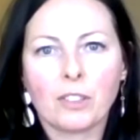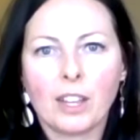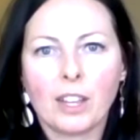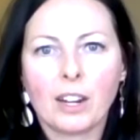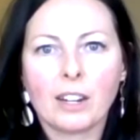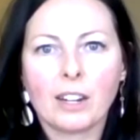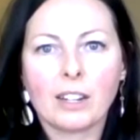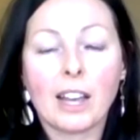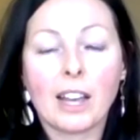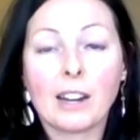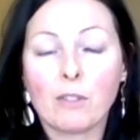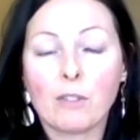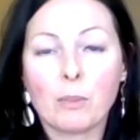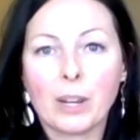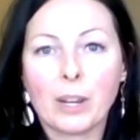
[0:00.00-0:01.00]
than it had
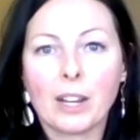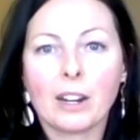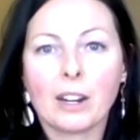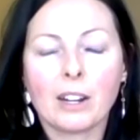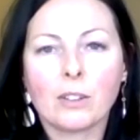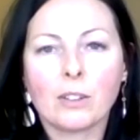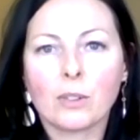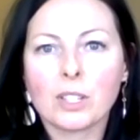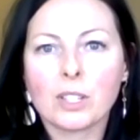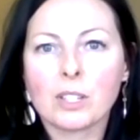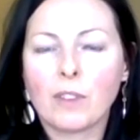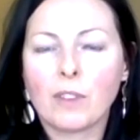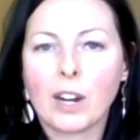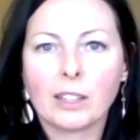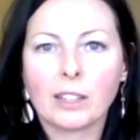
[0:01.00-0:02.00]
ever been. I noticed
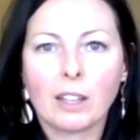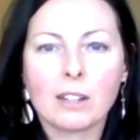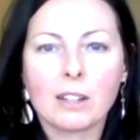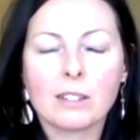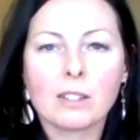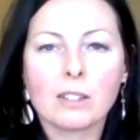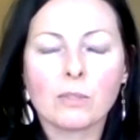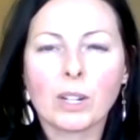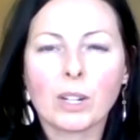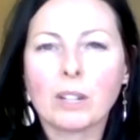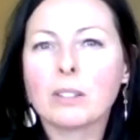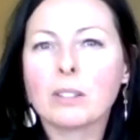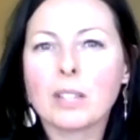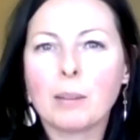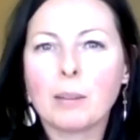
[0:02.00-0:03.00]
fine lines and
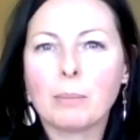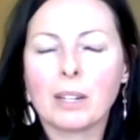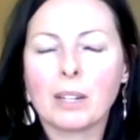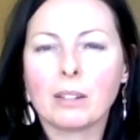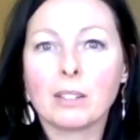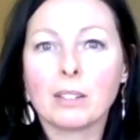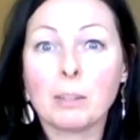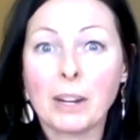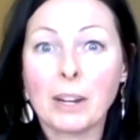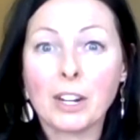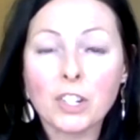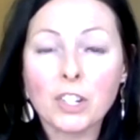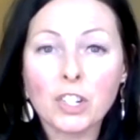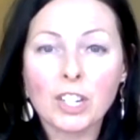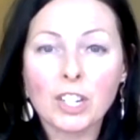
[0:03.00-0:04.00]
wrinkles had been
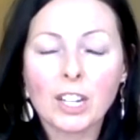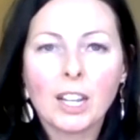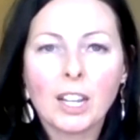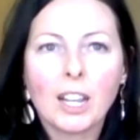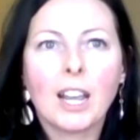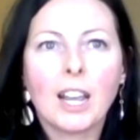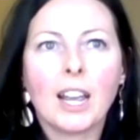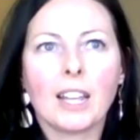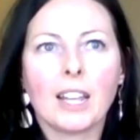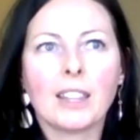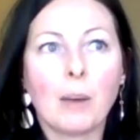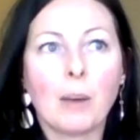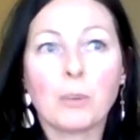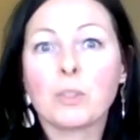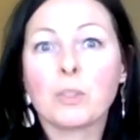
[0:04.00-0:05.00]
diminished, and
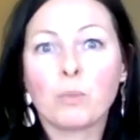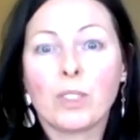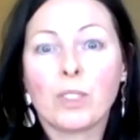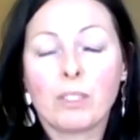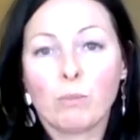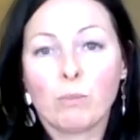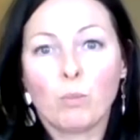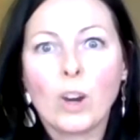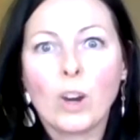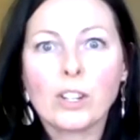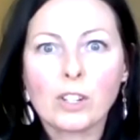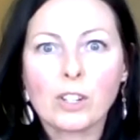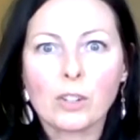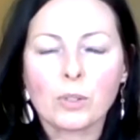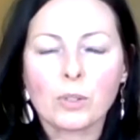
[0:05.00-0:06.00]
that was with one
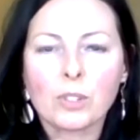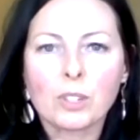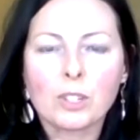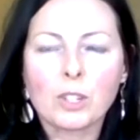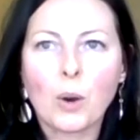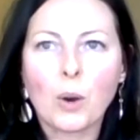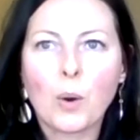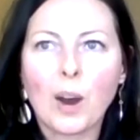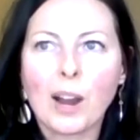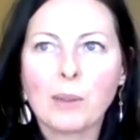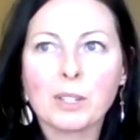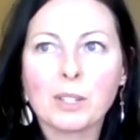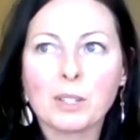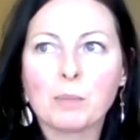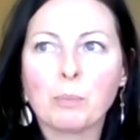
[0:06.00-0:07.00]
use. So I
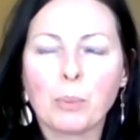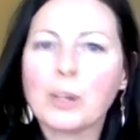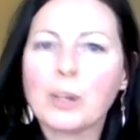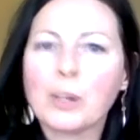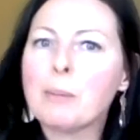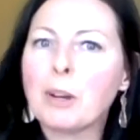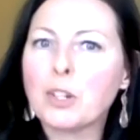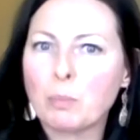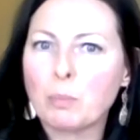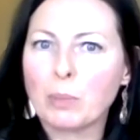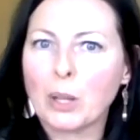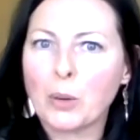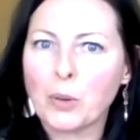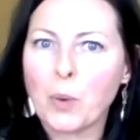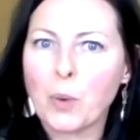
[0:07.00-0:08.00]
was pretty much
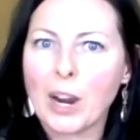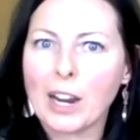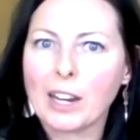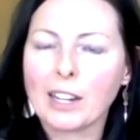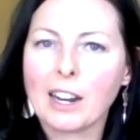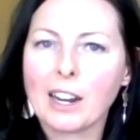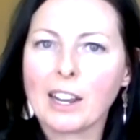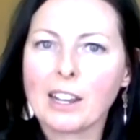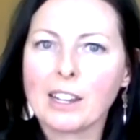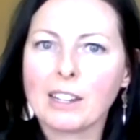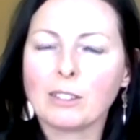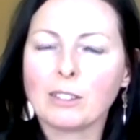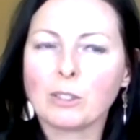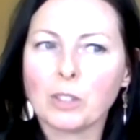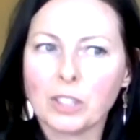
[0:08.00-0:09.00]
blown away, and
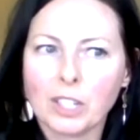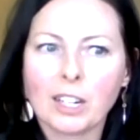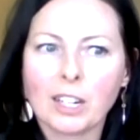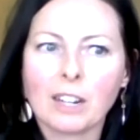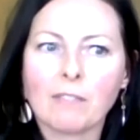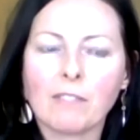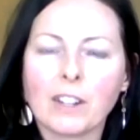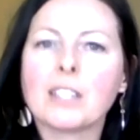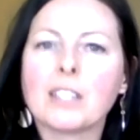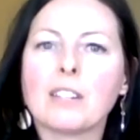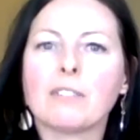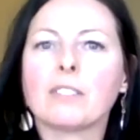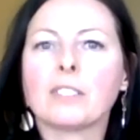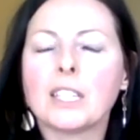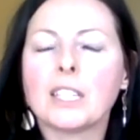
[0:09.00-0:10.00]
I looked at it very
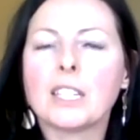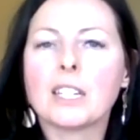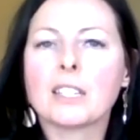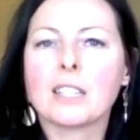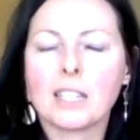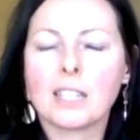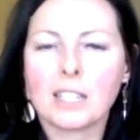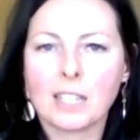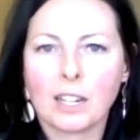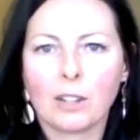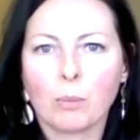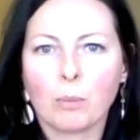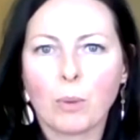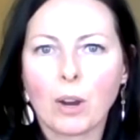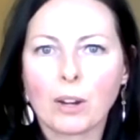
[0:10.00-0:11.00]
differently because I could tell
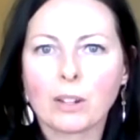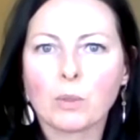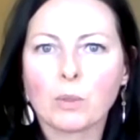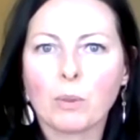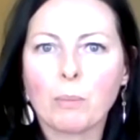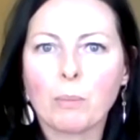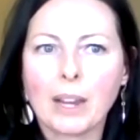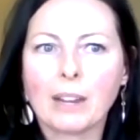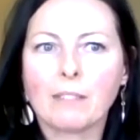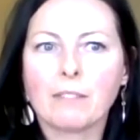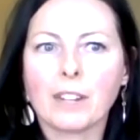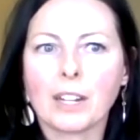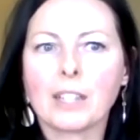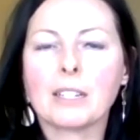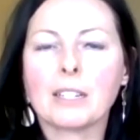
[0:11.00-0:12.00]
the products were made
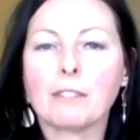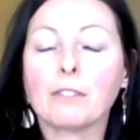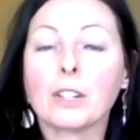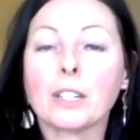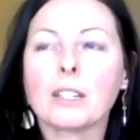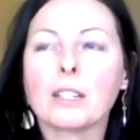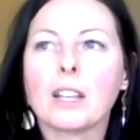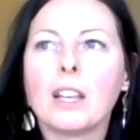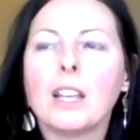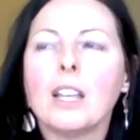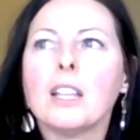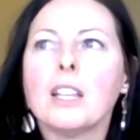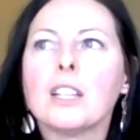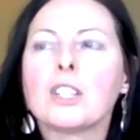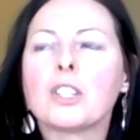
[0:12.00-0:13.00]
very different.
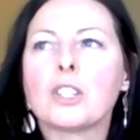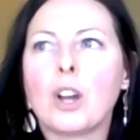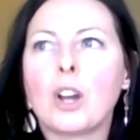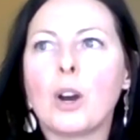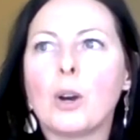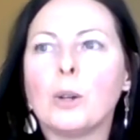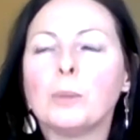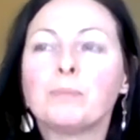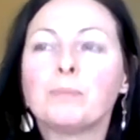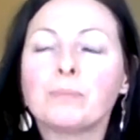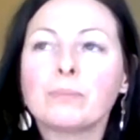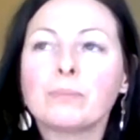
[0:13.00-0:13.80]
So